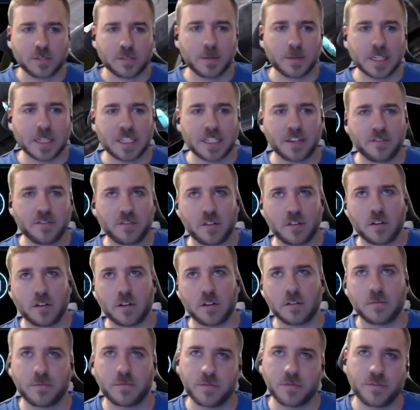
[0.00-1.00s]
my tip
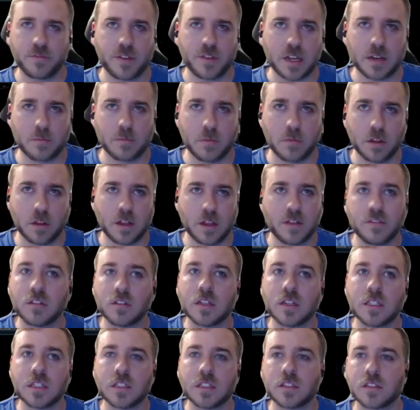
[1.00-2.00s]
for fighting
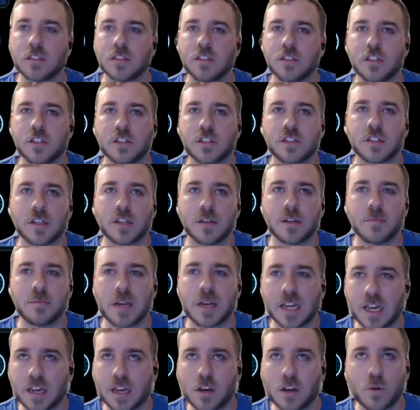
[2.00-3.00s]
Malevolence, just to
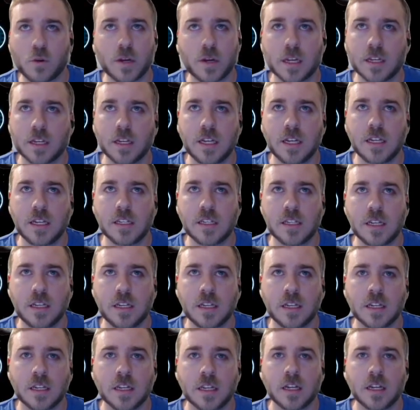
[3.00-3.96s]
make it quick and easy.